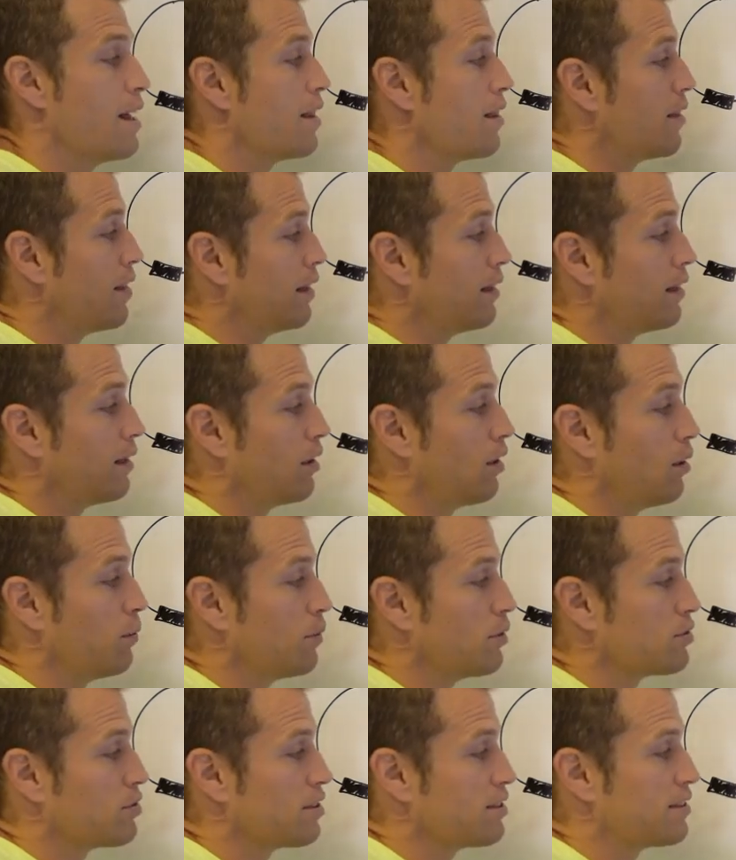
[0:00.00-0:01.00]
then the
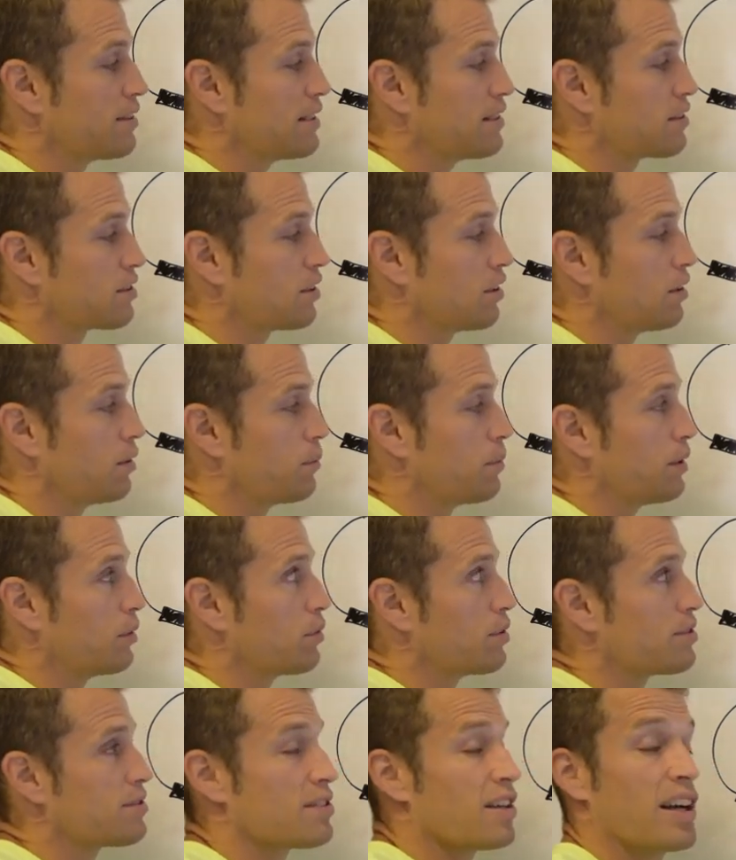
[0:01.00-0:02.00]
homocysteine is going to be
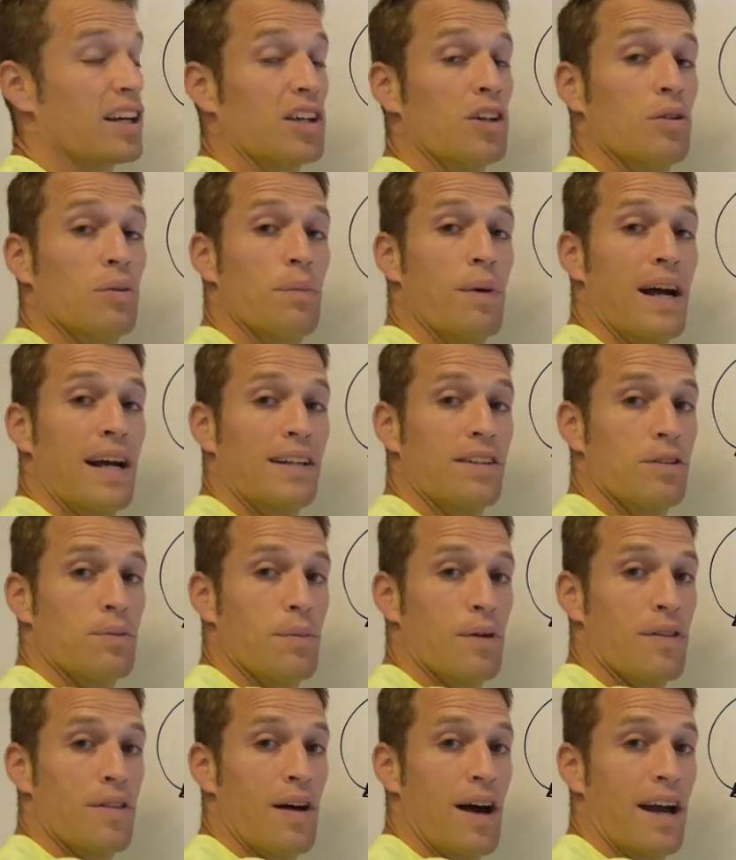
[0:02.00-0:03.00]
recycled back to
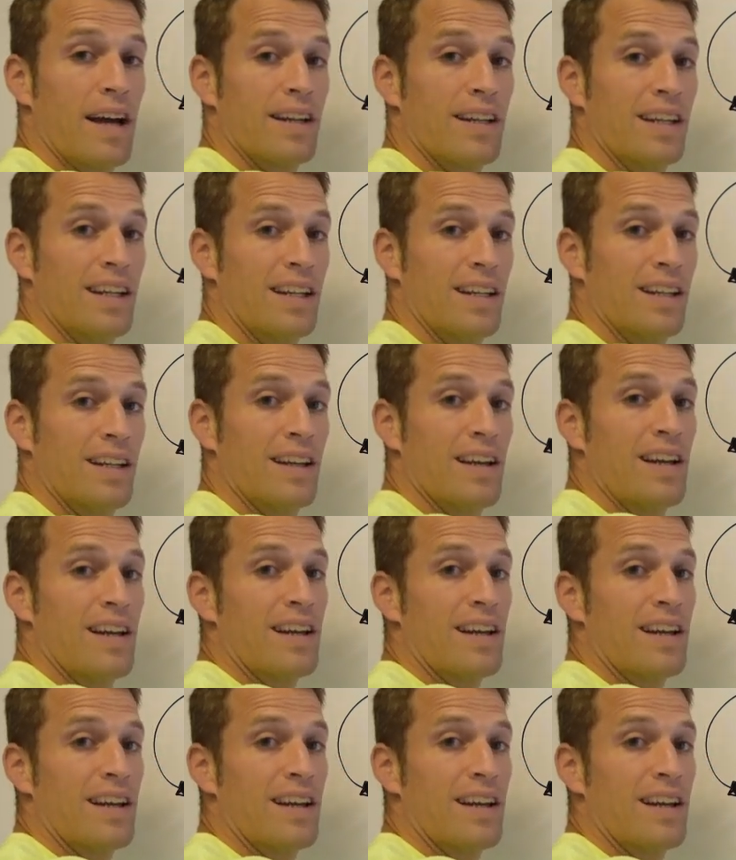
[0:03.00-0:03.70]
methionine,